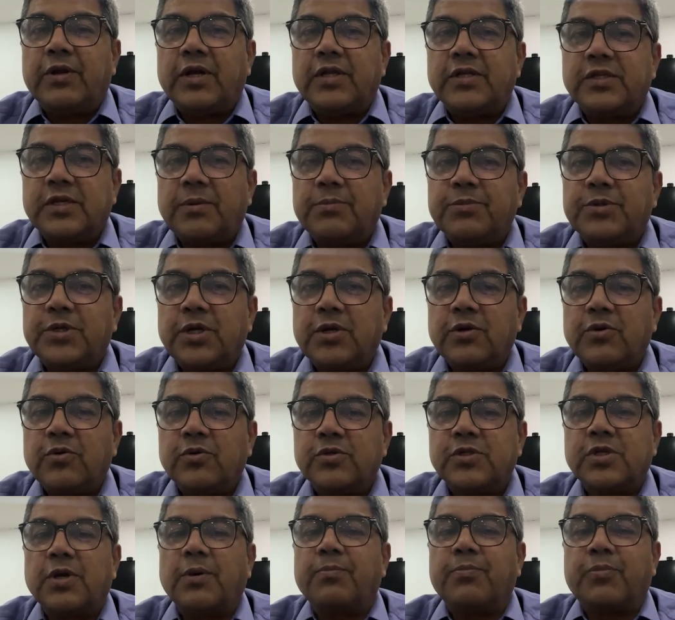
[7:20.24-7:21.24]
consumption
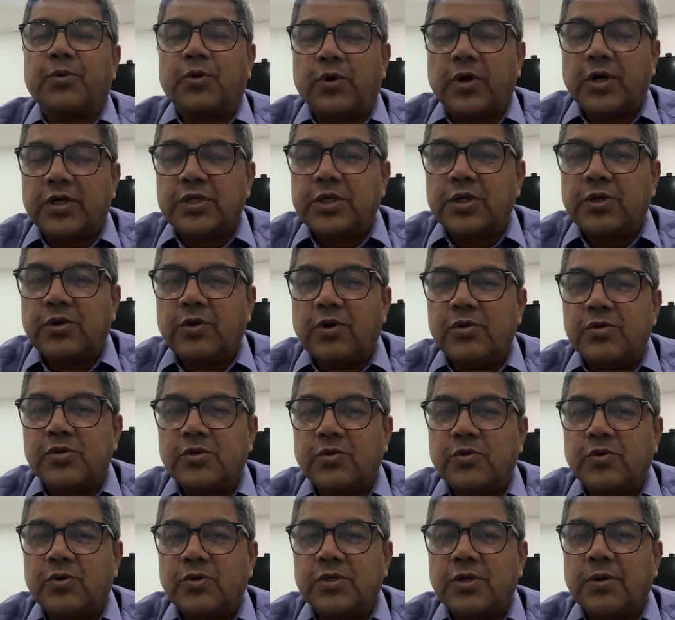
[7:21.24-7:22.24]
goes up, production
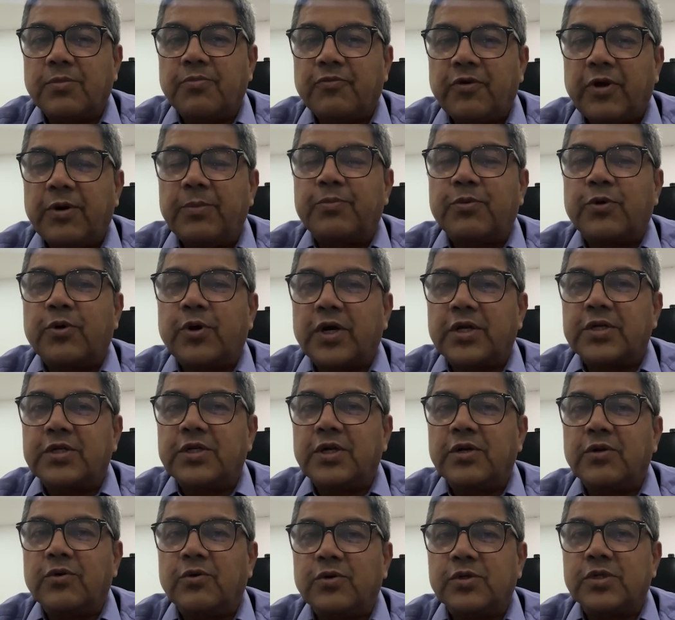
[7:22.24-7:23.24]
also goes up. When
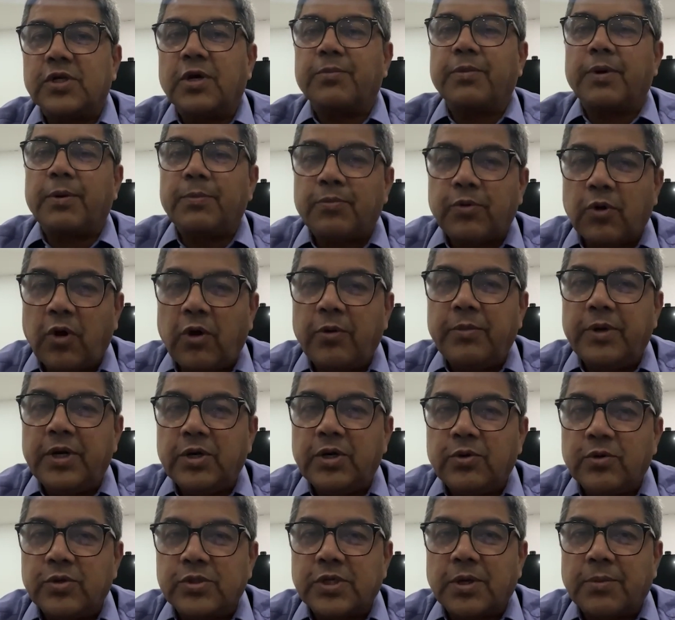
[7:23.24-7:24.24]
production goes up,
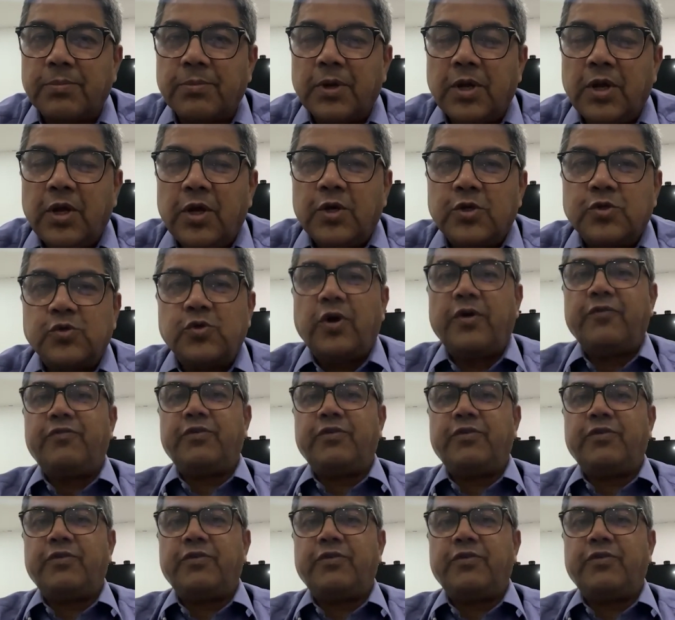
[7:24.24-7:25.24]
employment goes up. So
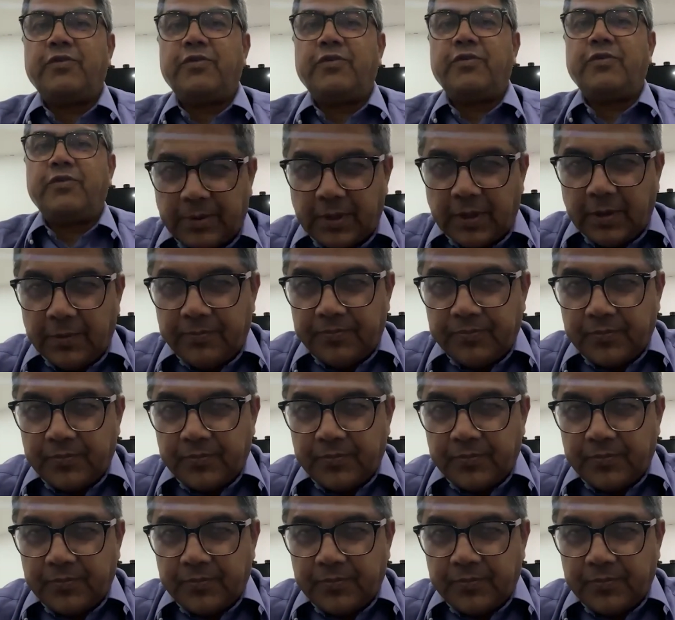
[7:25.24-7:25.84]
everybody is happy.